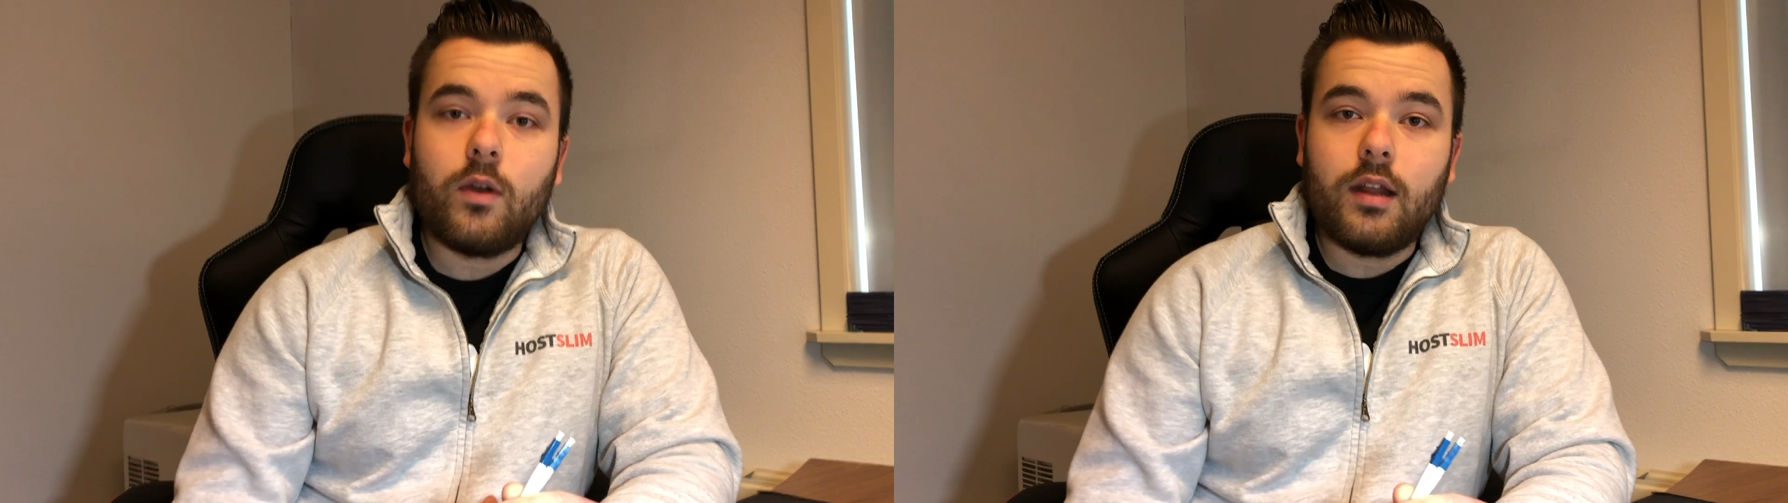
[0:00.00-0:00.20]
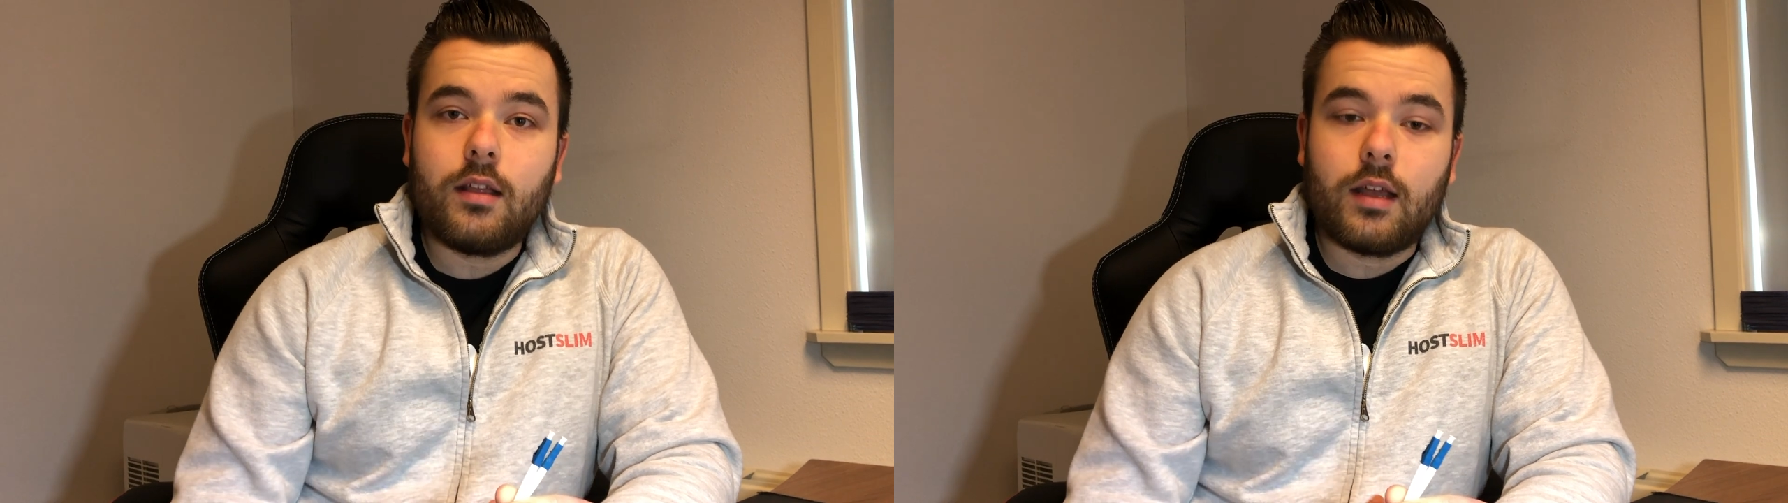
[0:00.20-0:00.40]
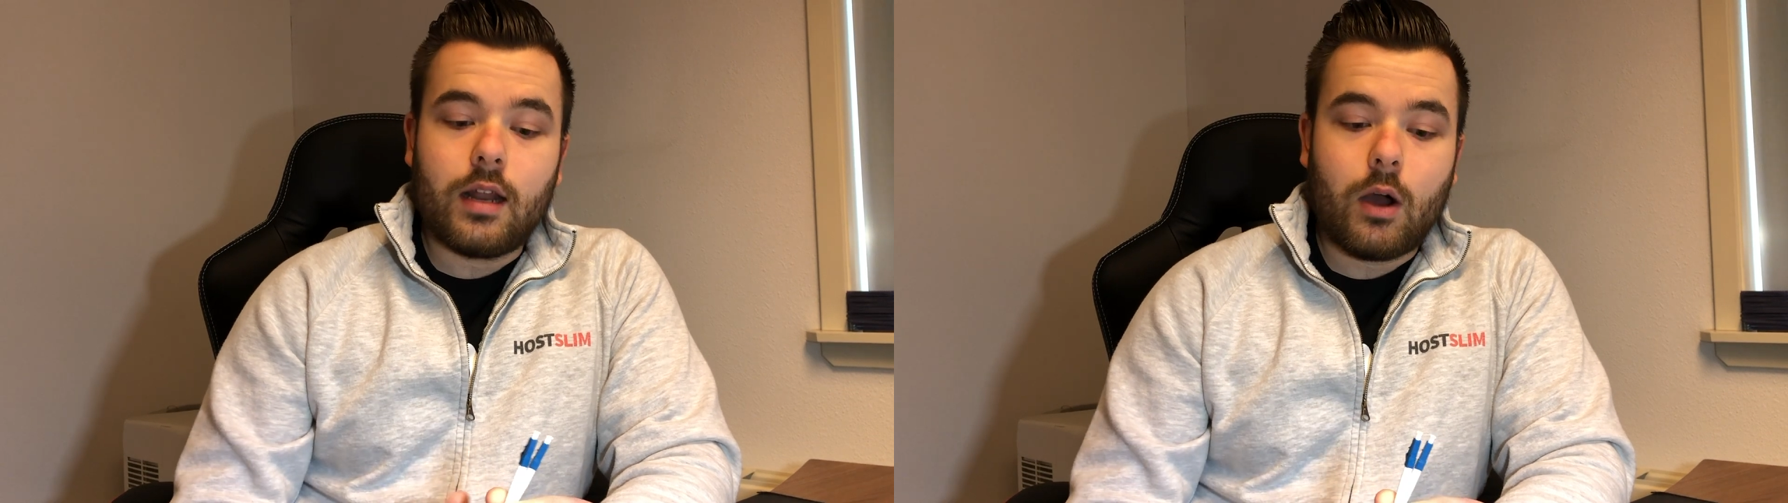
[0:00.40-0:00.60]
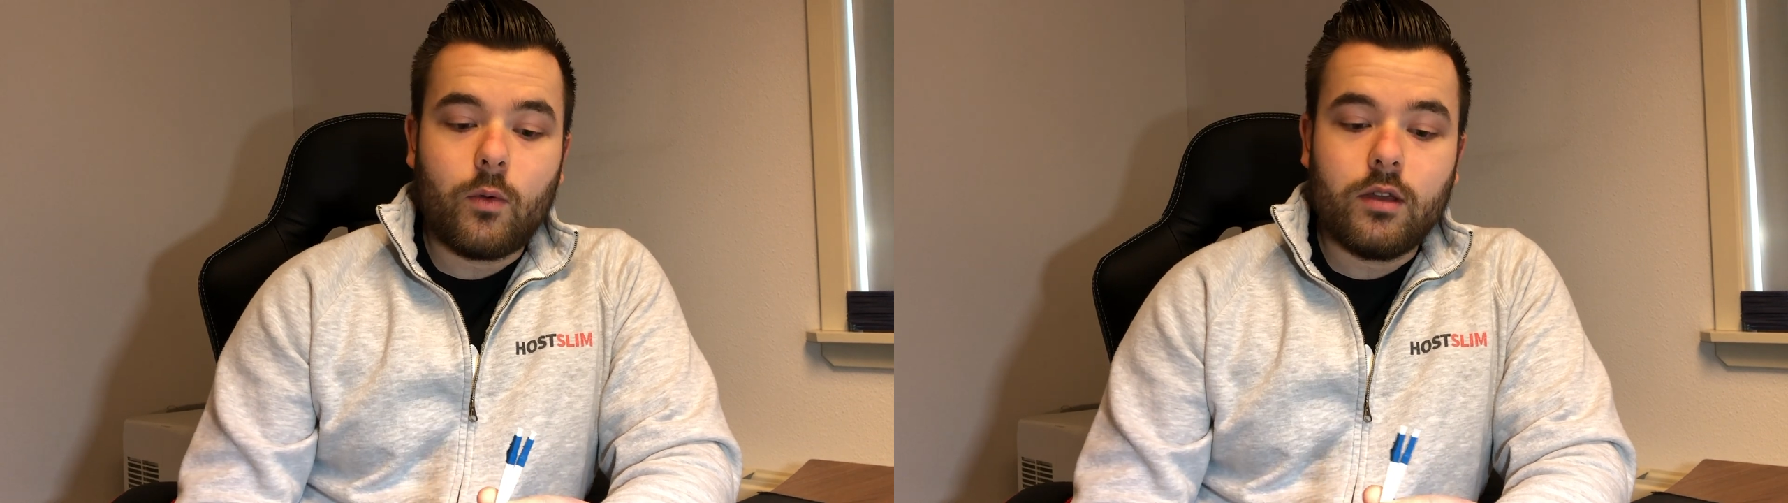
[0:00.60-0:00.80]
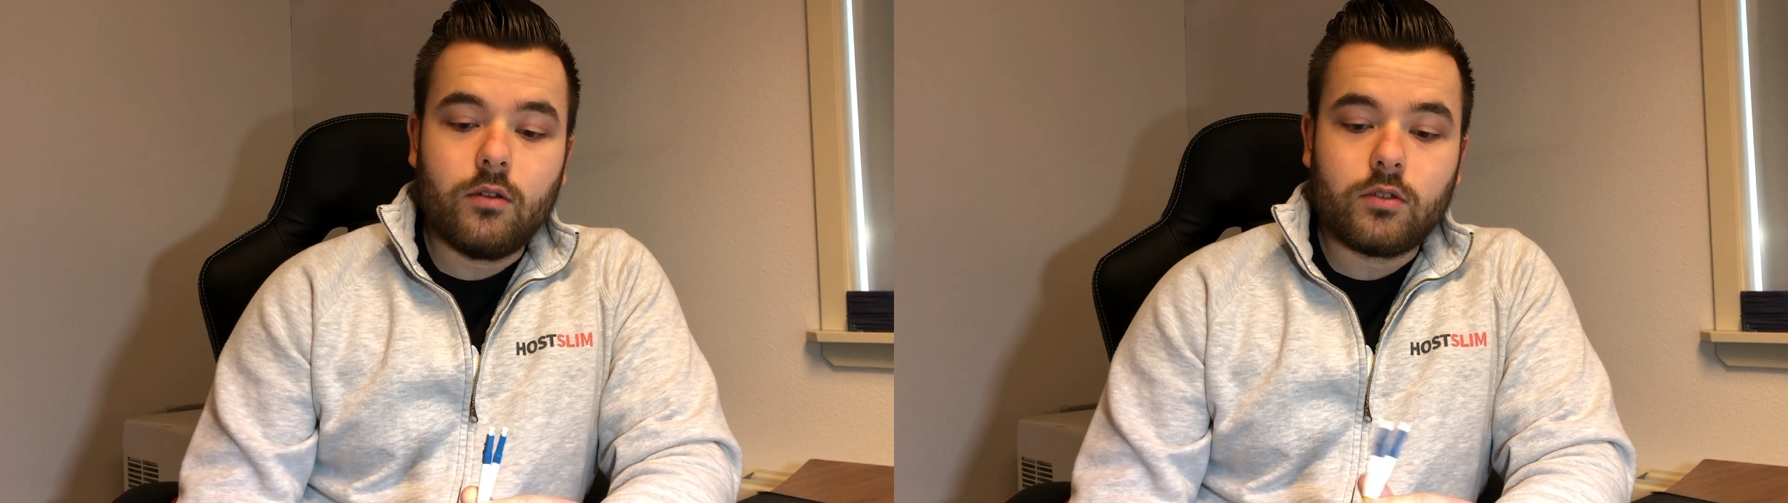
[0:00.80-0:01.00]
it and how
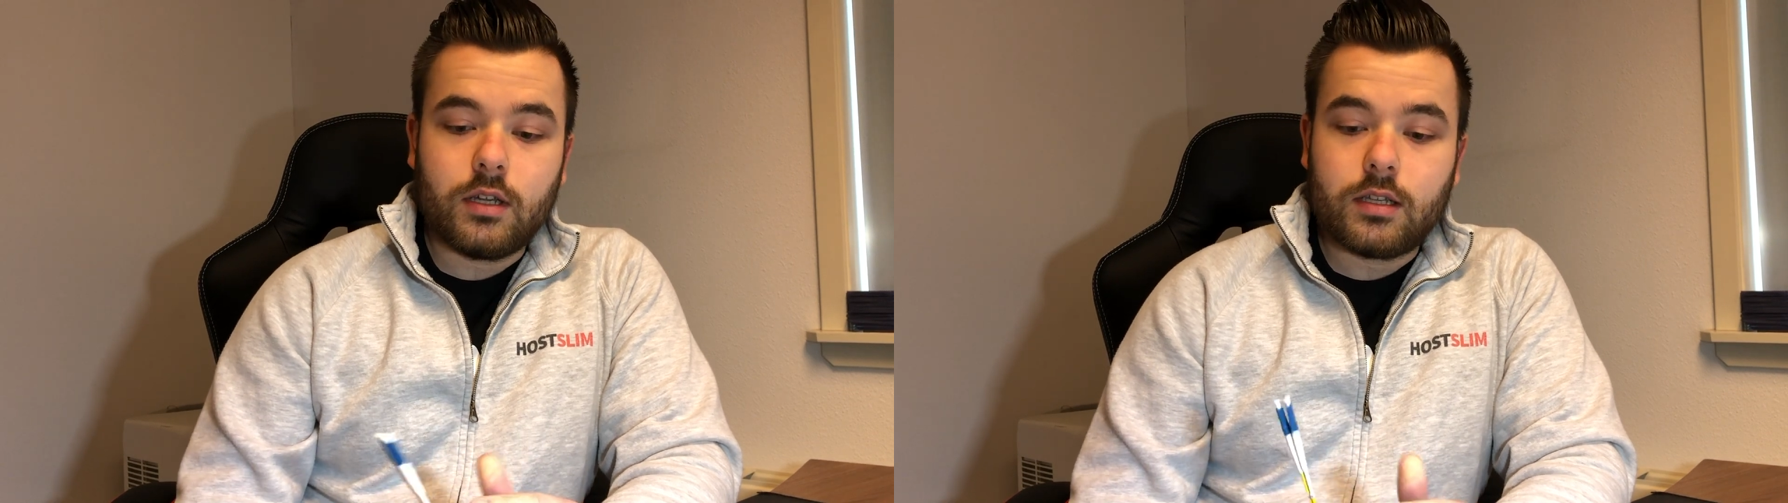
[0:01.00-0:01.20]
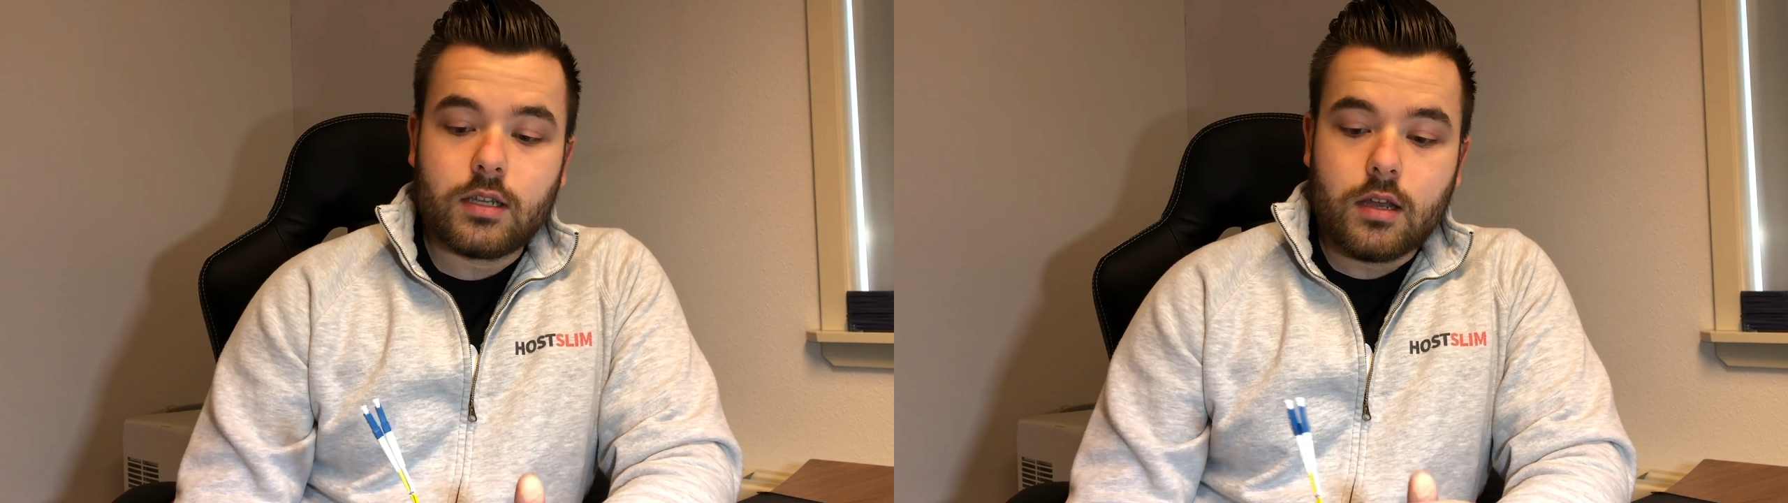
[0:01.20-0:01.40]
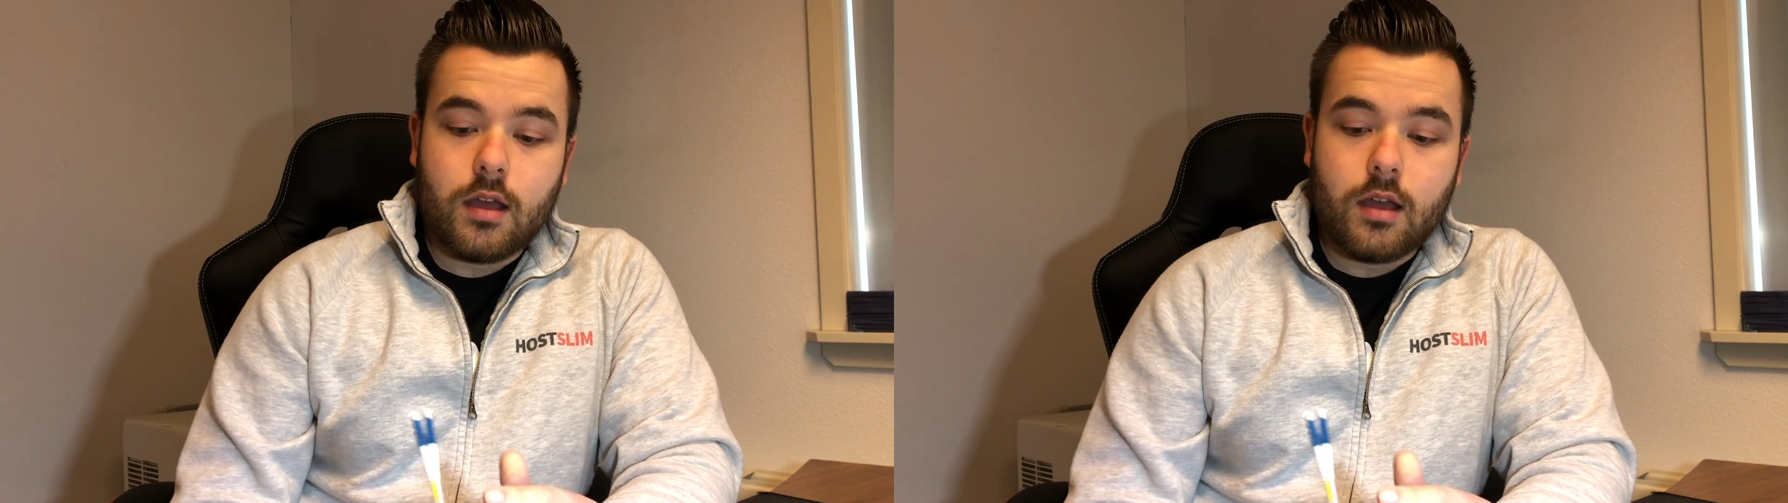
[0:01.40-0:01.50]
we use it,